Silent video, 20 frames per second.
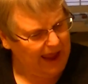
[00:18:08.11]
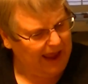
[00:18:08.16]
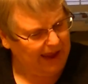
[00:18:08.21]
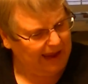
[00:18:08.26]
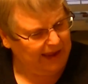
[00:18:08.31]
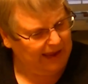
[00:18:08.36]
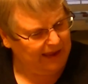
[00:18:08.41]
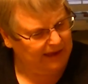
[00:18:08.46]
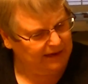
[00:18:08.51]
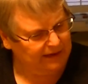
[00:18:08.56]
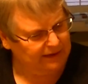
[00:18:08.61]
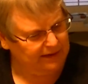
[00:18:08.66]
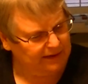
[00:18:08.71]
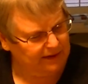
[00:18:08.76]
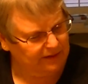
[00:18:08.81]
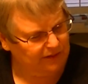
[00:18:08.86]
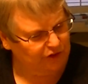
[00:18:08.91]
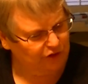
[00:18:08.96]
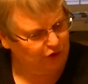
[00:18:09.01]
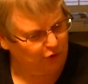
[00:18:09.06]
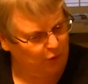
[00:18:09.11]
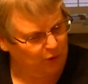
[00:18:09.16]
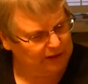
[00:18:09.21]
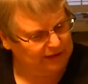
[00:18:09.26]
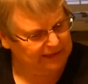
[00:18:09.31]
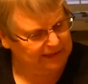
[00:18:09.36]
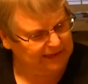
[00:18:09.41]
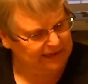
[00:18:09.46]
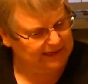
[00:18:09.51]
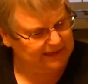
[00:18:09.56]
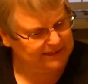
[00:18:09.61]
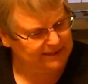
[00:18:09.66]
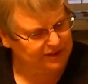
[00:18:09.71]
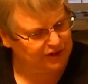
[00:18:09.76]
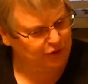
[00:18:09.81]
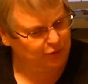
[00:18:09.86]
and the doily is